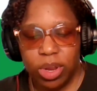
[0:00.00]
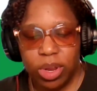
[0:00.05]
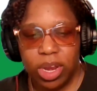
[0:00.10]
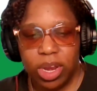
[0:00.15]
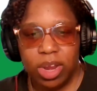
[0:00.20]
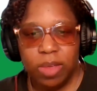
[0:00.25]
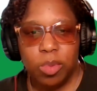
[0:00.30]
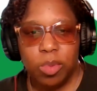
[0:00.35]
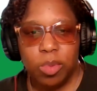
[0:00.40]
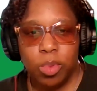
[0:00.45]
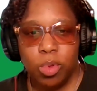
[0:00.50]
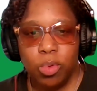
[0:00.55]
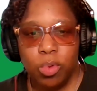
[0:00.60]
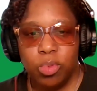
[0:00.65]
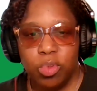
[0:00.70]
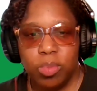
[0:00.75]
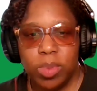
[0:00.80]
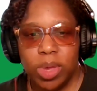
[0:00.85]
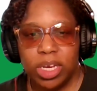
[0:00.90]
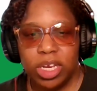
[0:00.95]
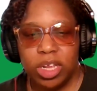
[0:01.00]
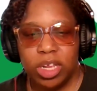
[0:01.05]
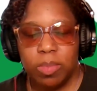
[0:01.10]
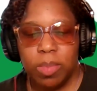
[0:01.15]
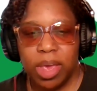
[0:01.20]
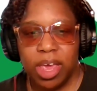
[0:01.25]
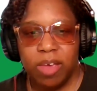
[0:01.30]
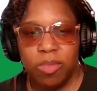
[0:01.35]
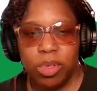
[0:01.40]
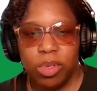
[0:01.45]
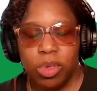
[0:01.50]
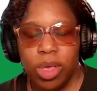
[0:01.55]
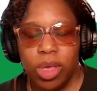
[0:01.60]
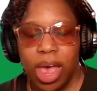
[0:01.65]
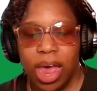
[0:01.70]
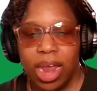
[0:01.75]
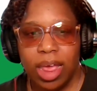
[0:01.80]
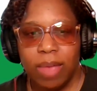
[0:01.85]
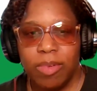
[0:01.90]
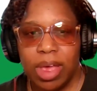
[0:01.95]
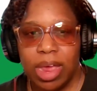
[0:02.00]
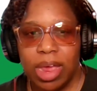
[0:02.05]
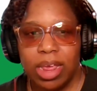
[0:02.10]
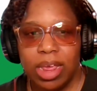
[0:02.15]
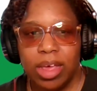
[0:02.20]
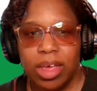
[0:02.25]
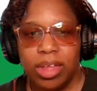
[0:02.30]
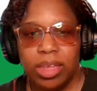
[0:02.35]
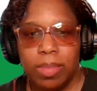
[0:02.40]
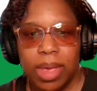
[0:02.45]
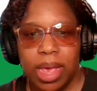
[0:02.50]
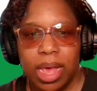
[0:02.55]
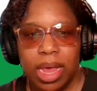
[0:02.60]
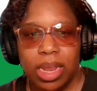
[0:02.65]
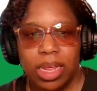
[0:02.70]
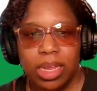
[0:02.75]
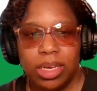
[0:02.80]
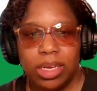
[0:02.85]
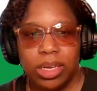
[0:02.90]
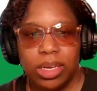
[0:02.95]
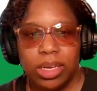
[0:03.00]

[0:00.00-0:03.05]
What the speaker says: And if you move too much, it's painful. You got to find a healthy balance.